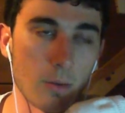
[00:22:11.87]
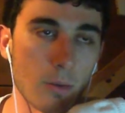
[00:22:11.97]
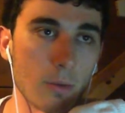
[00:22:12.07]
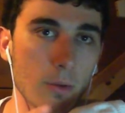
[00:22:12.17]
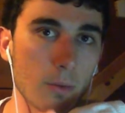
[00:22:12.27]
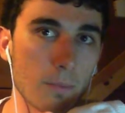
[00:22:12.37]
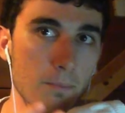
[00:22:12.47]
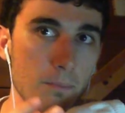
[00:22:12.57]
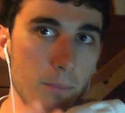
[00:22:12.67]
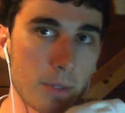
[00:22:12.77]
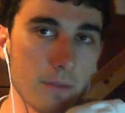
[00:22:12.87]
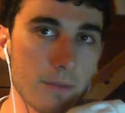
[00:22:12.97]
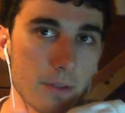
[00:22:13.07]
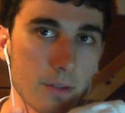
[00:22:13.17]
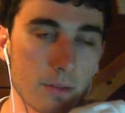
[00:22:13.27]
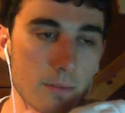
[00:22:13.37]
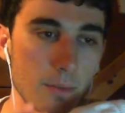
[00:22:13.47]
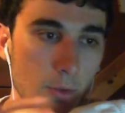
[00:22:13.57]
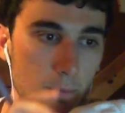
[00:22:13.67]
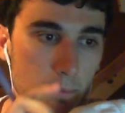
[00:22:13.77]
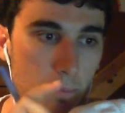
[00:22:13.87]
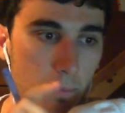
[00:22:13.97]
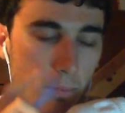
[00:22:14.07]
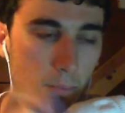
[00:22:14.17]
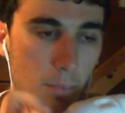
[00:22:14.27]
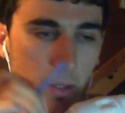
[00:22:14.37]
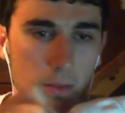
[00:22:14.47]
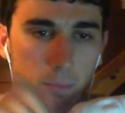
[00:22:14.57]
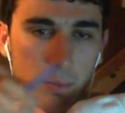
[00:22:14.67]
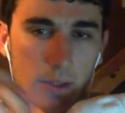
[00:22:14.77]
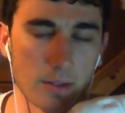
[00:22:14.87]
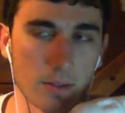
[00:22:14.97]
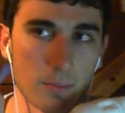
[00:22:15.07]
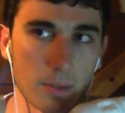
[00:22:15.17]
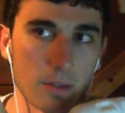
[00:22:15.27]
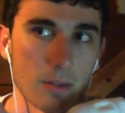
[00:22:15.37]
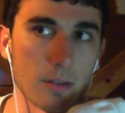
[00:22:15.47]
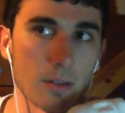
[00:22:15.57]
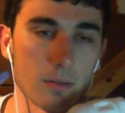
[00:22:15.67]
or PV or P plus P